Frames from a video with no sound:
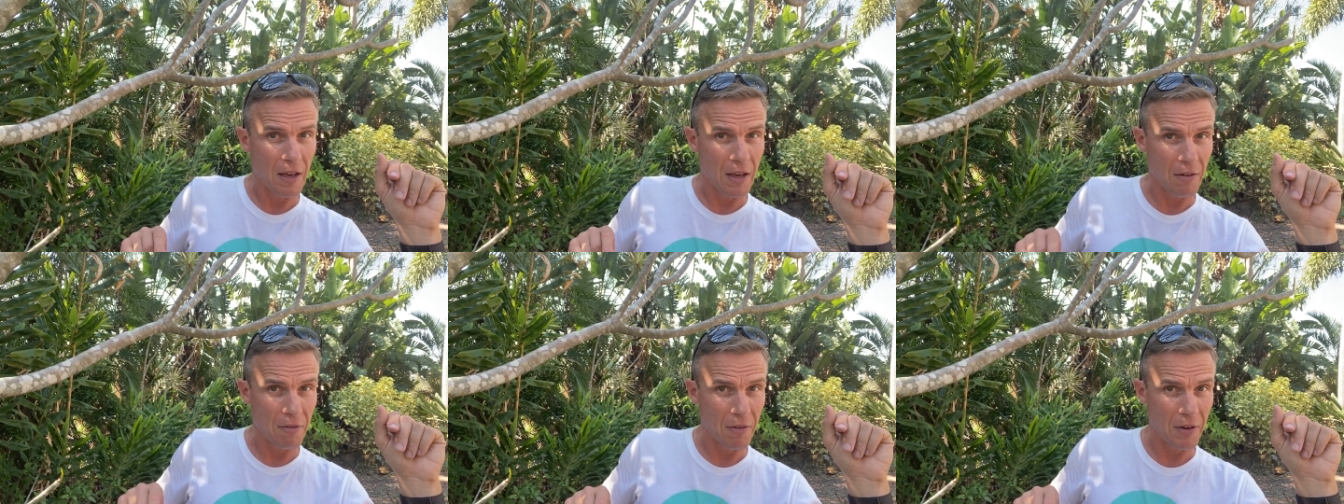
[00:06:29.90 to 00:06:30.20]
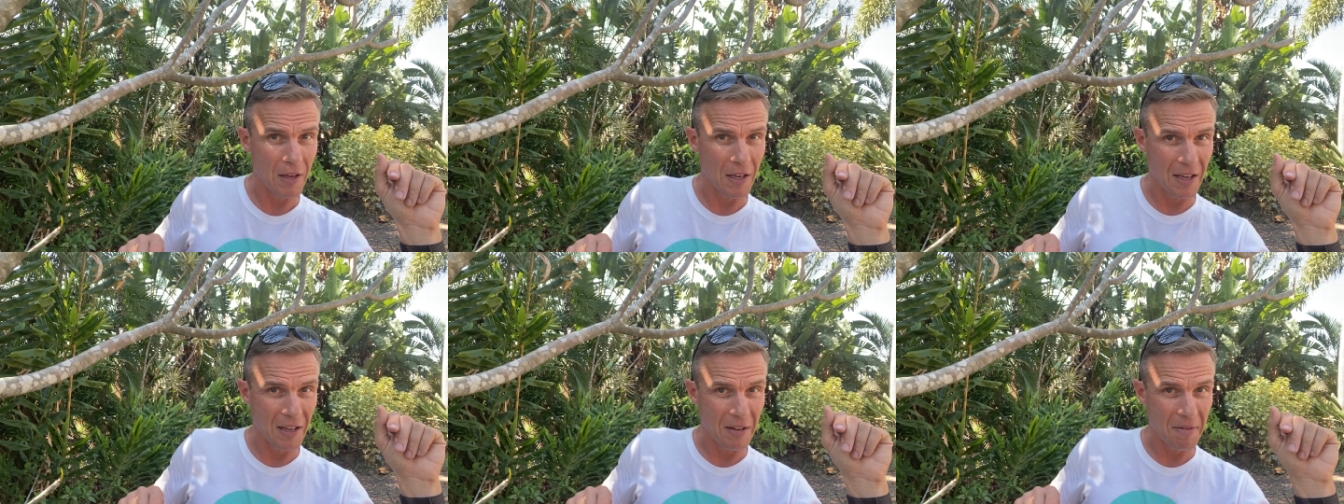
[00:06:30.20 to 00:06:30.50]

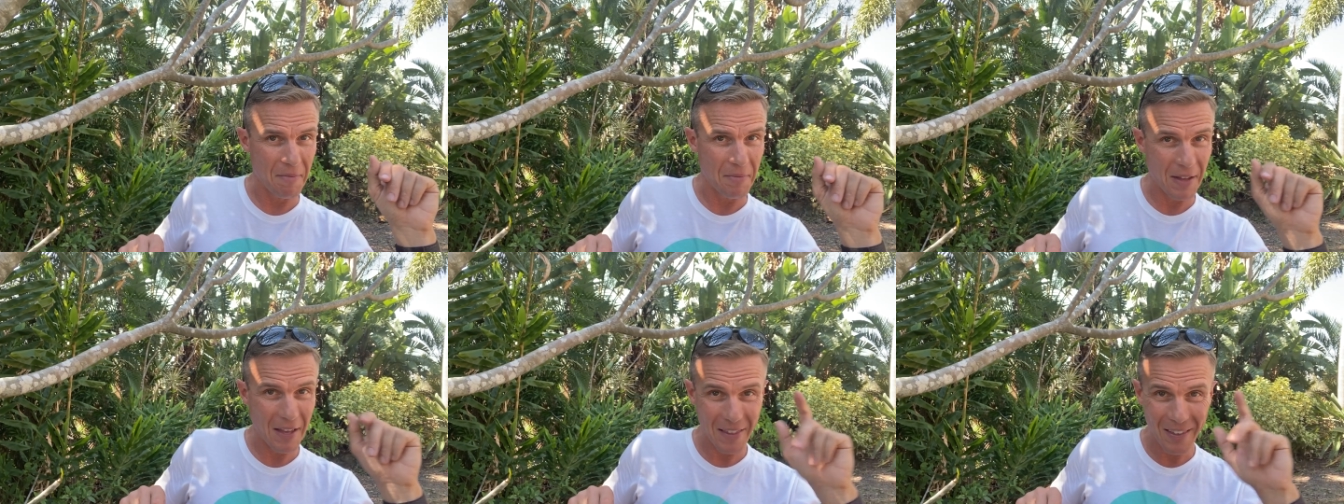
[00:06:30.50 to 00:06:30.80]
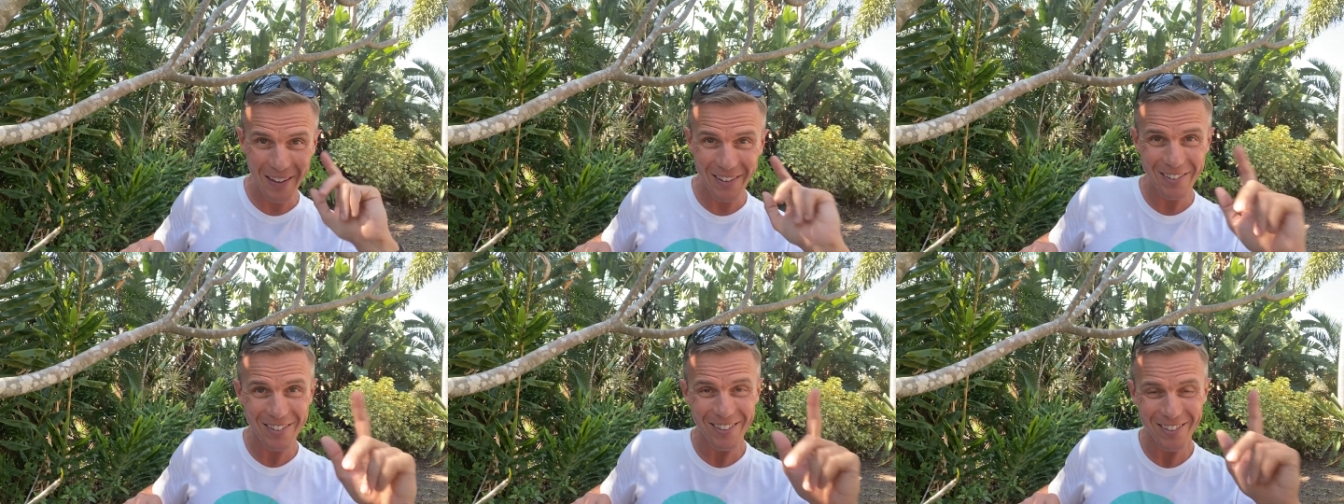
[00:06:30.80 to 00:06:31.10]
EV. Now
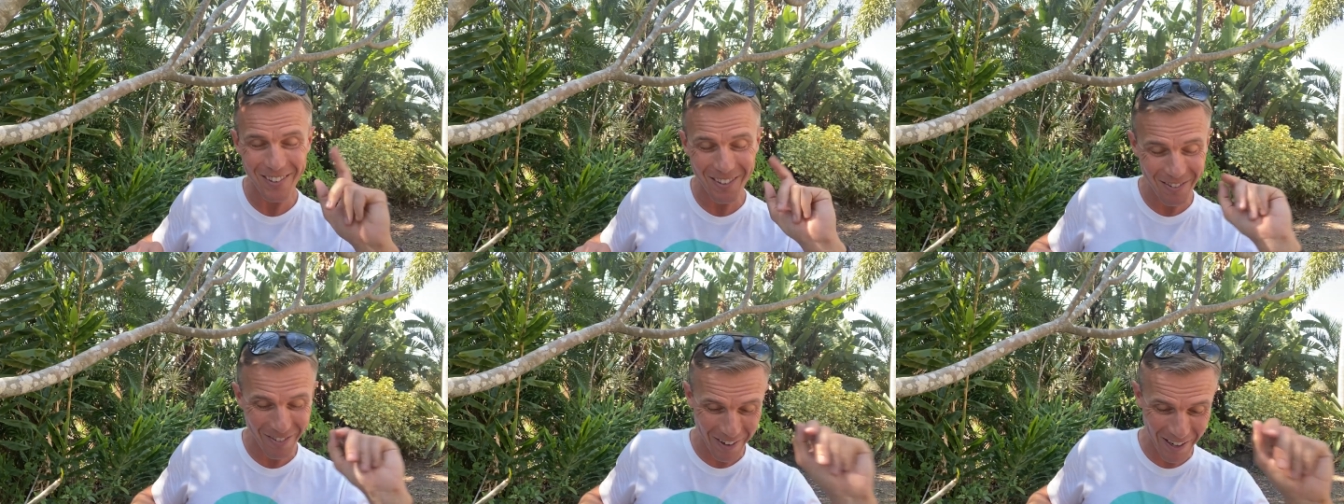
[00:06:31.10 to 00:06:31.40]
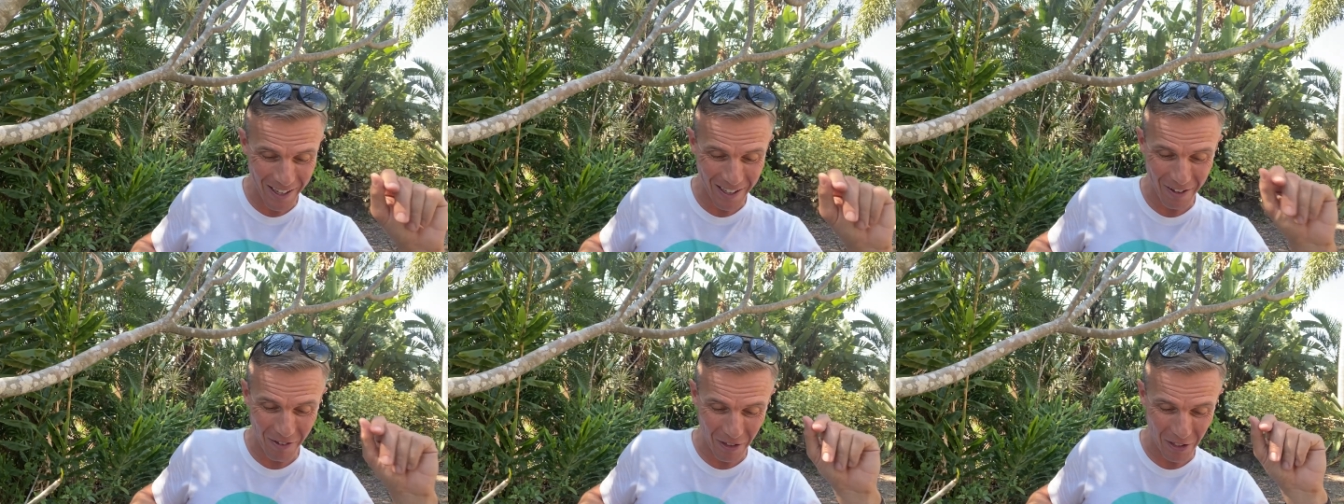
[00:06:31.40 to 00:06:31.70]
this is a
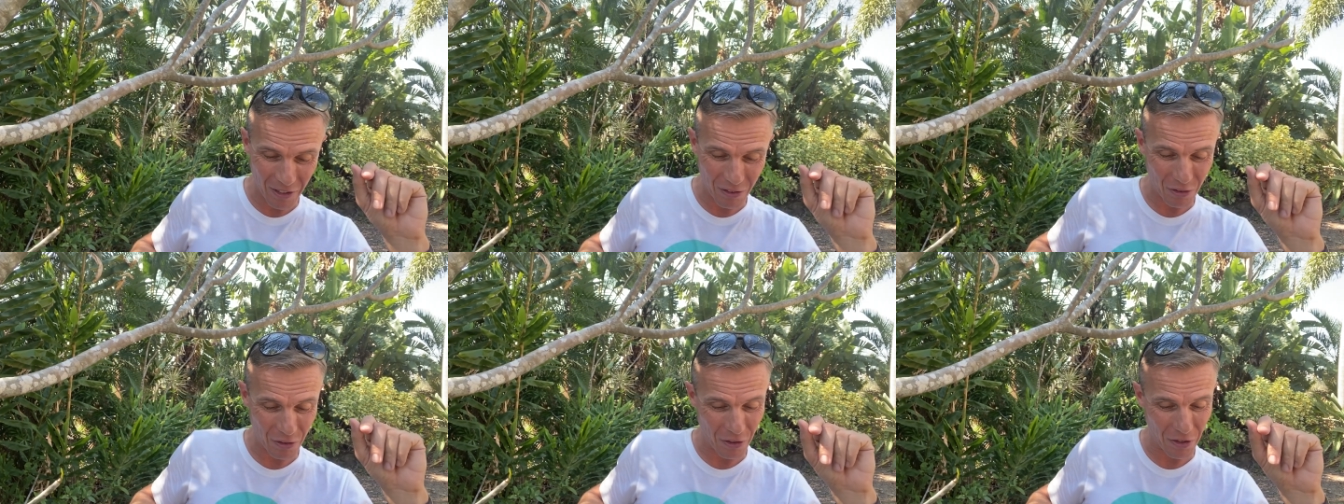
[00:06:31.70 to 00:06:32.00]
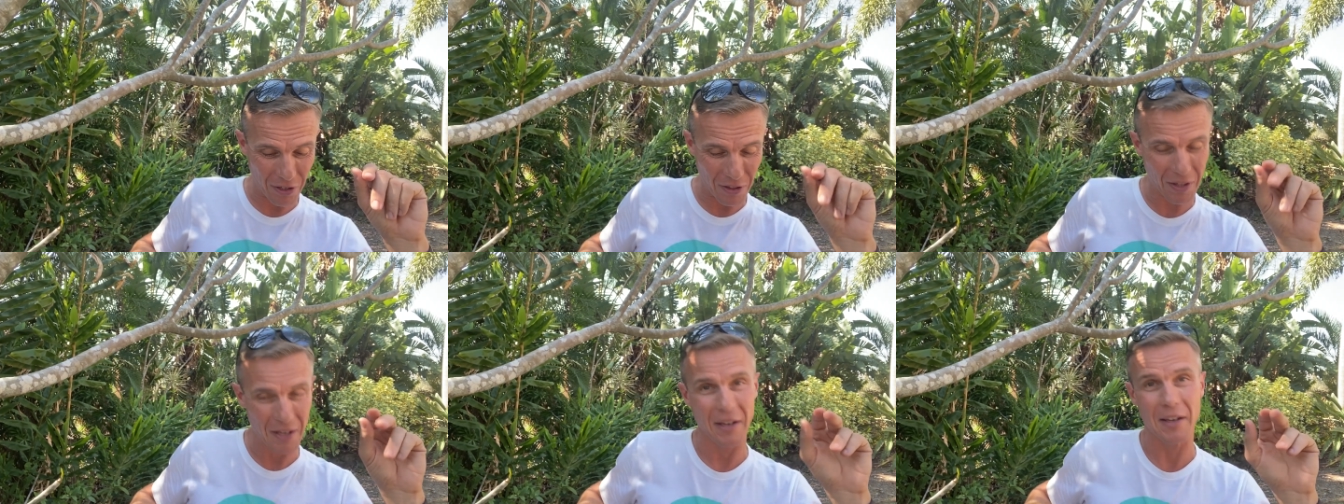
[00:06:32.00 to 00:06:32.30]
really, really
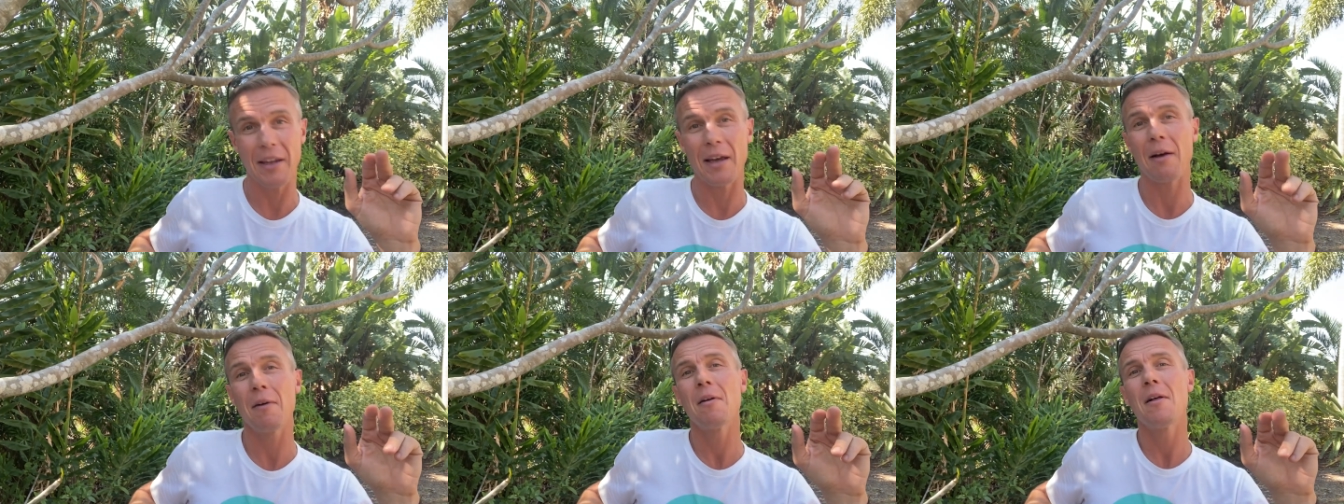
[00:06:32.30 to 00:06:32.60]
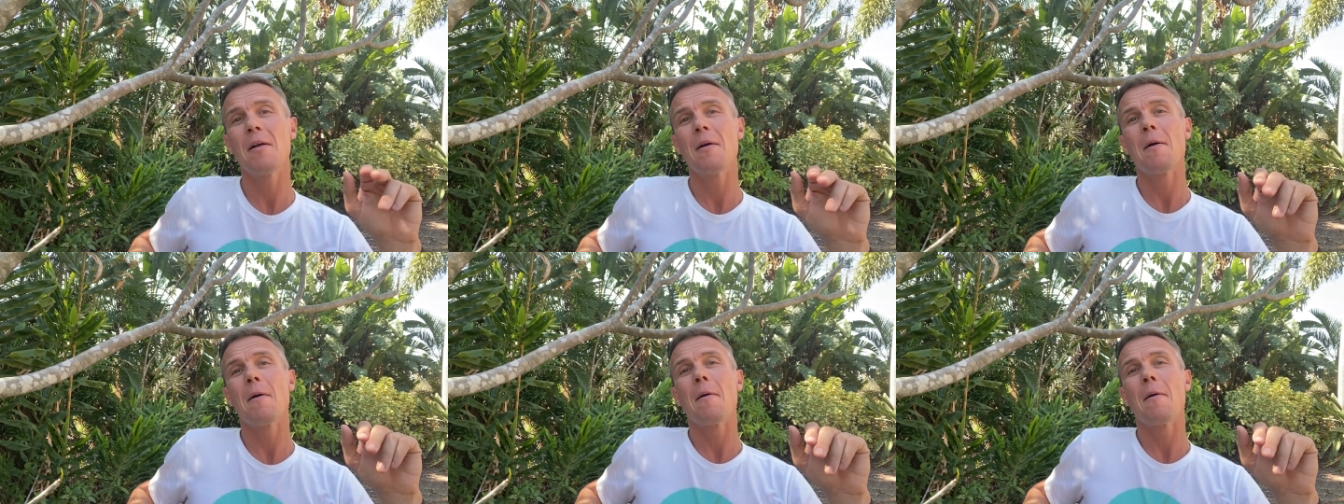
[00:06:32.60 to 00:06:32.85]
screwy thing. Now,